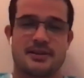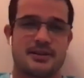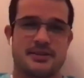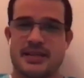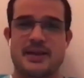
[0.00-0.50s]

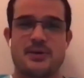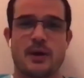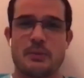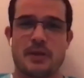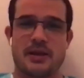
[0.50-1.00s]
to eat one
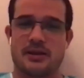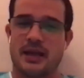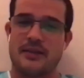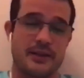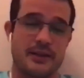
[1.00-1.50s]
meal and
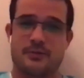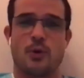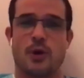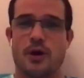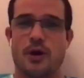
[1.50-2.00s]
then
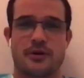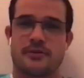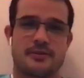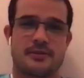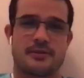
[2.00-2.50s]
work,
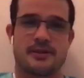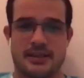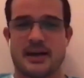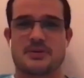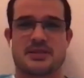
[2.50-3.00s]
and then that
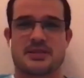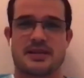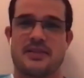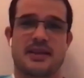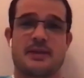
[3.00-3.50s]
was it. And then
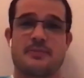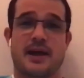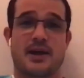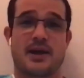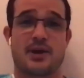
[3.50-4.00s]
get back
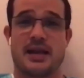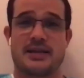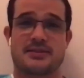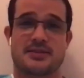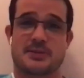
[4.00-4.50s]
home late
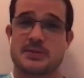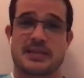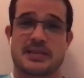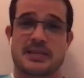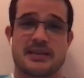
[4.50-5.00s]
because it was in the
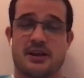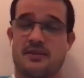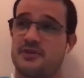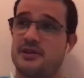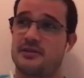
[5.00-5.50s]
evening,
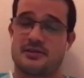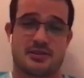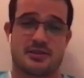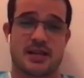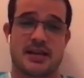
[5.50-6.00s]
often
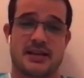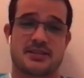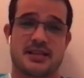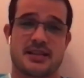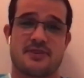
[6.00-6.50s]
late into the
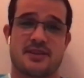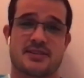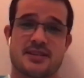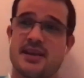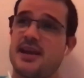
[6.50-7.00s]
evenings,
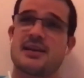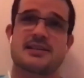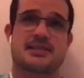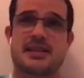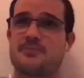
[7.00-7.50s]

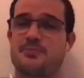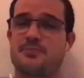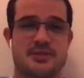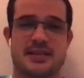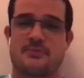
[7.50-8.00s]
sleep, do the
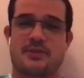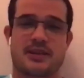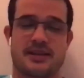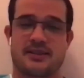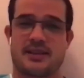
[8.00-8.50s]
same thing again
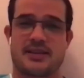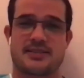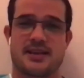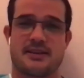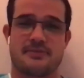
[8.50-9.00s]
the next day.
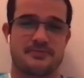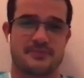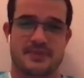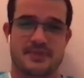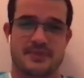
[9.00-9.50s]

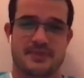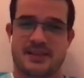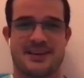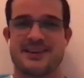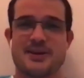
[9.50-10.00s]
It
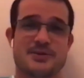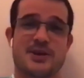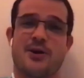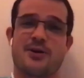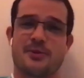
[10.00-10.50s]
was a
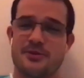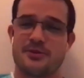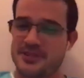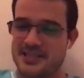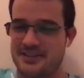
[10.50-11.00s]
horrible
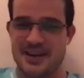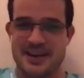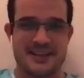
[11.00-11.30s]
routine, really.